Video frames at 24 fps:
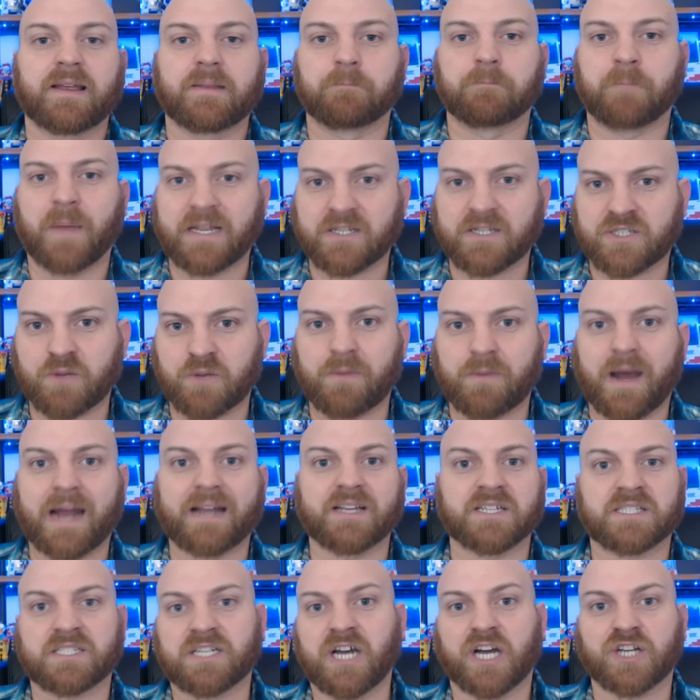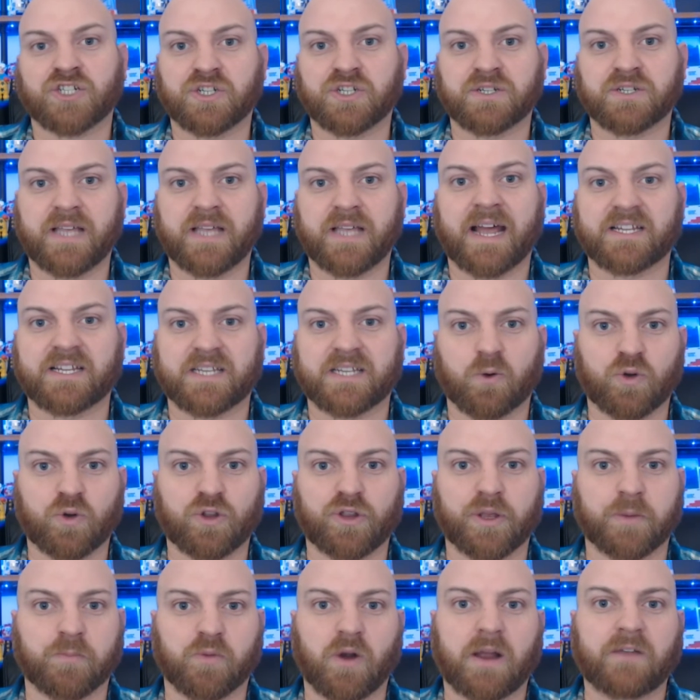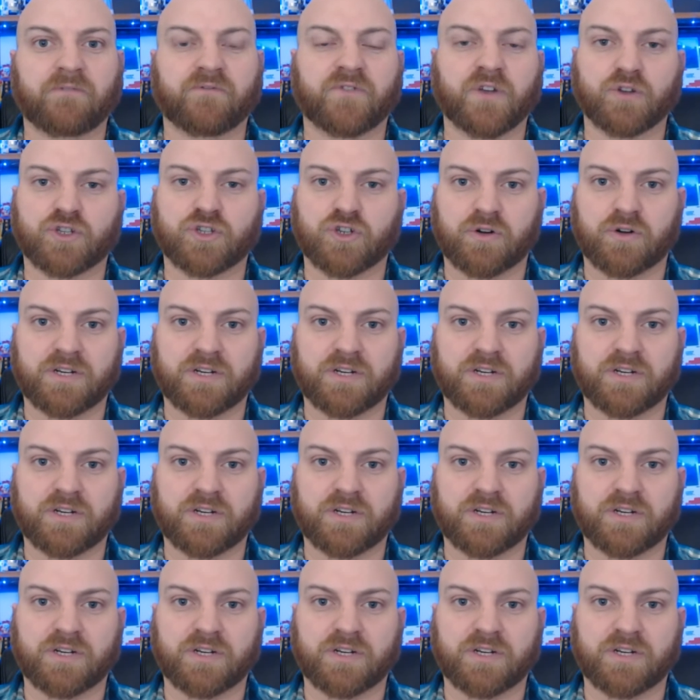based on my discussions, that has a really bright future